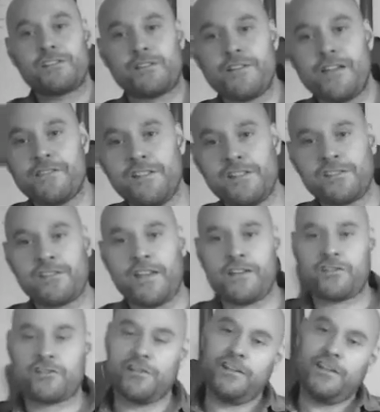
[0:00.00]
so now this
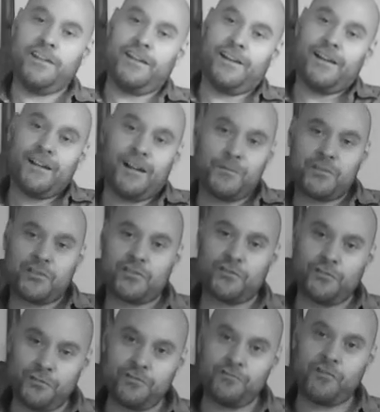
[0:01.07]
section here, I'm
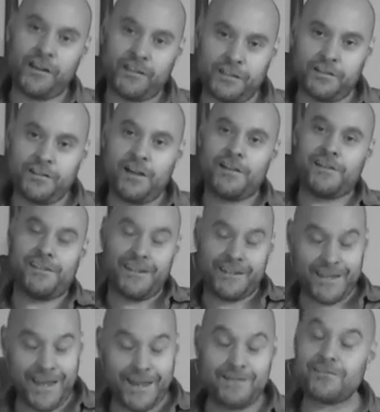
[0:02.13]
sure you'll recognise it.
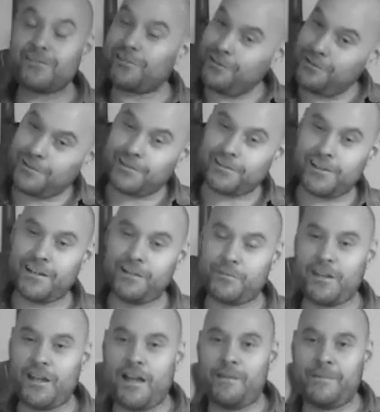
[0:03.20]
Again, excuse the singing, I'm
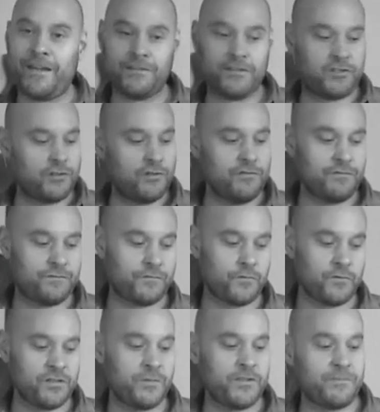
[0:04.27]
going to hum out the tune
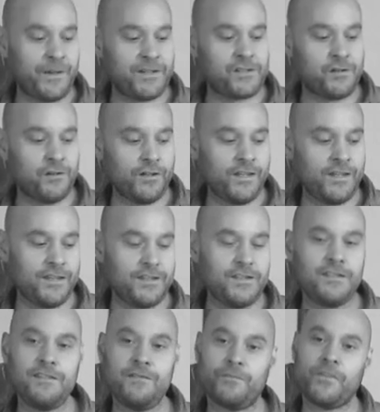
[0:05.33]
for you, but you basically got
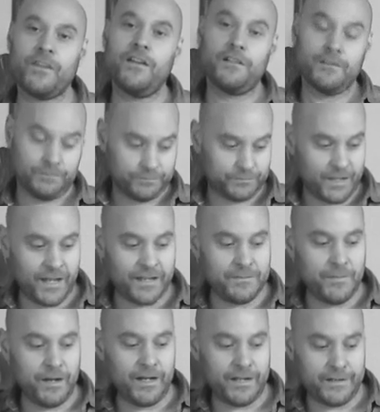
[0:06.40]
E, A
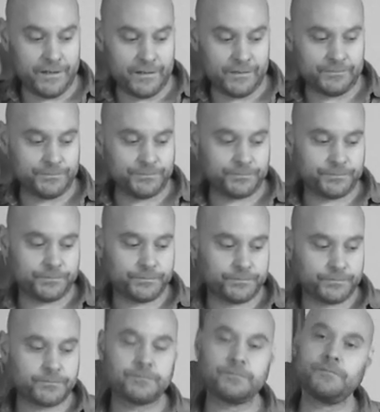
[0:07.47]
minor,
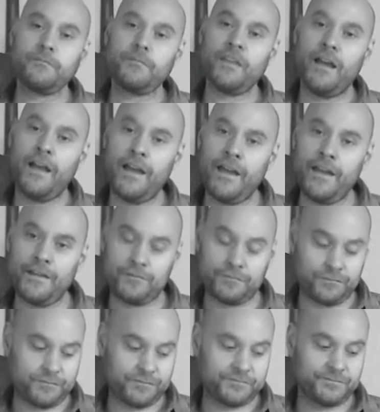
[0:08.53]
F,
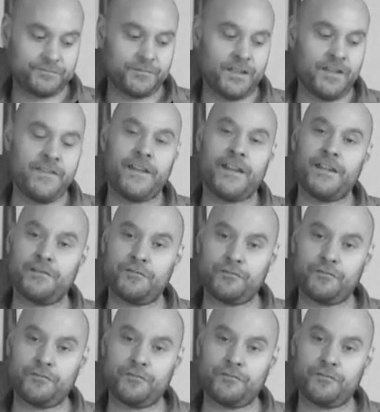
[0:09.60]
and then A